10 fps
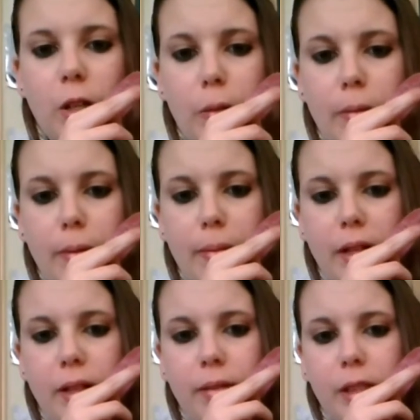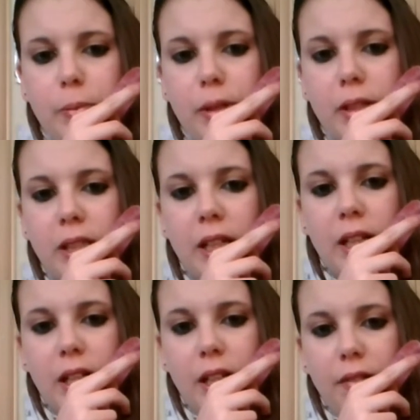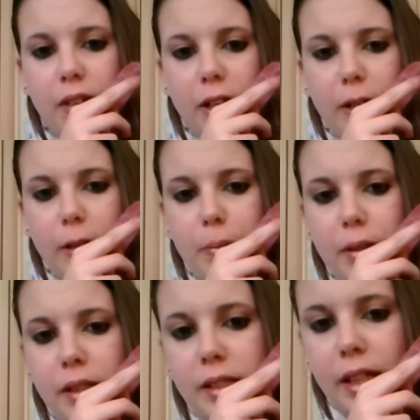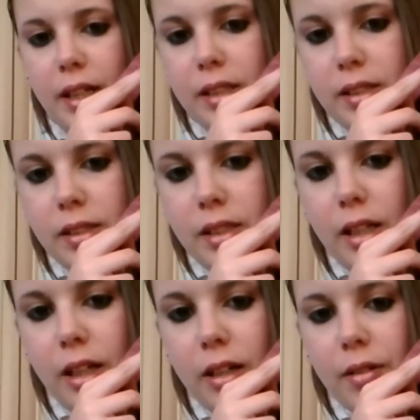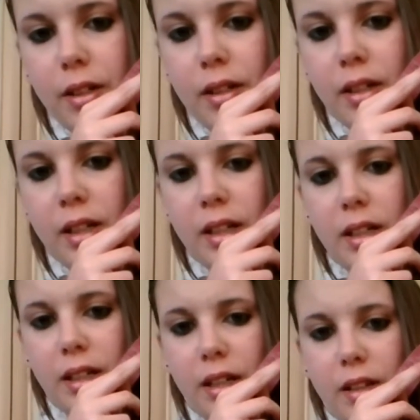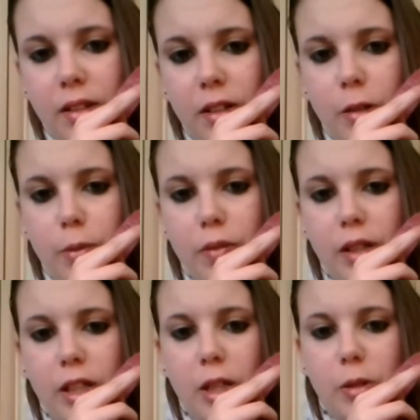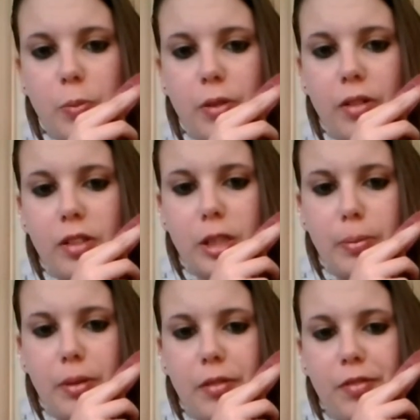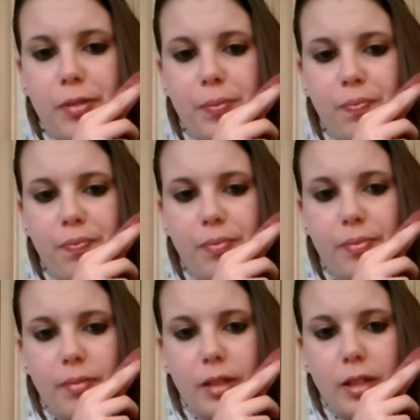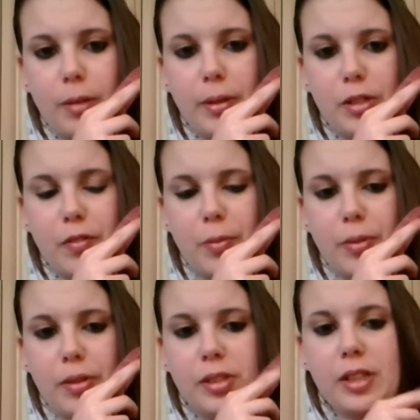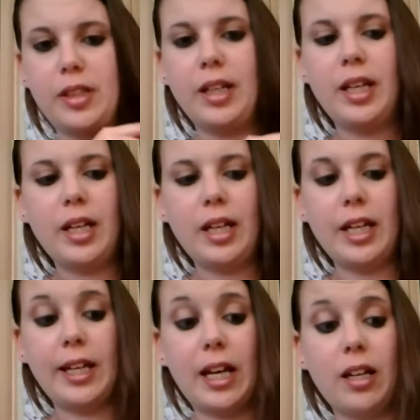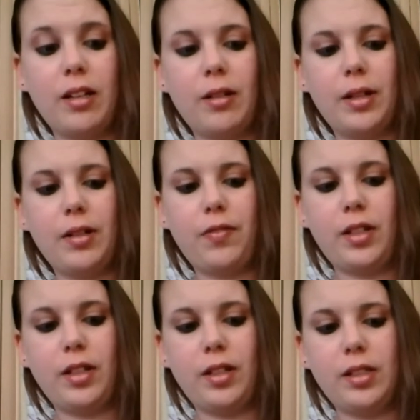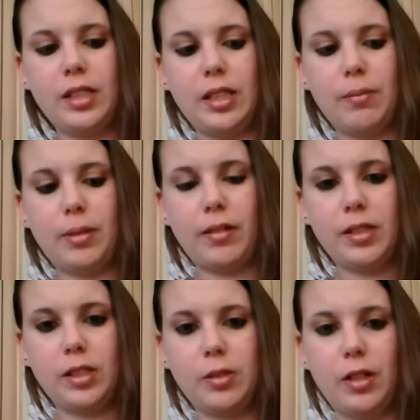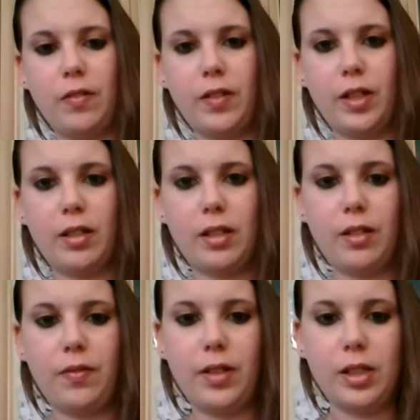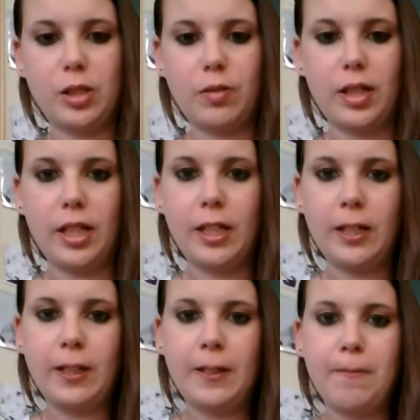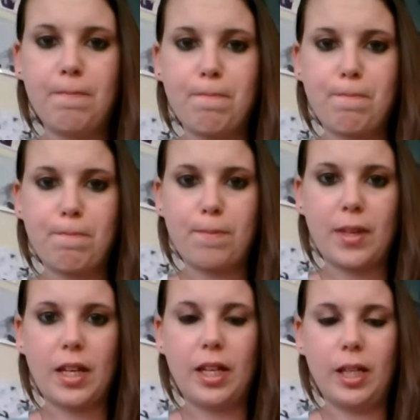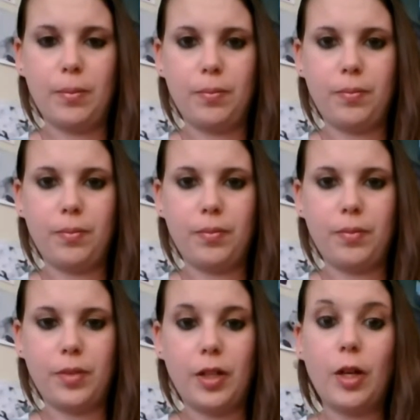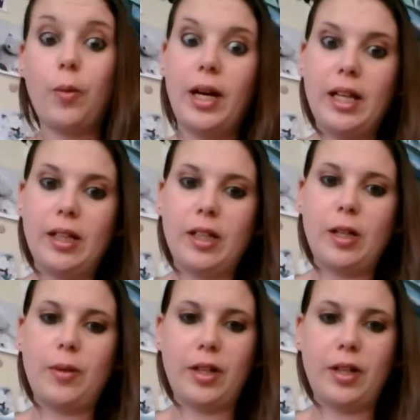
up on my main notice board. I've got Princess Tiara, and I thought it would be really cute to put her on top of the picture of Rapunzel. Again, I went for Disneyland Paris' twenty-fifth anniversary um, a while ago,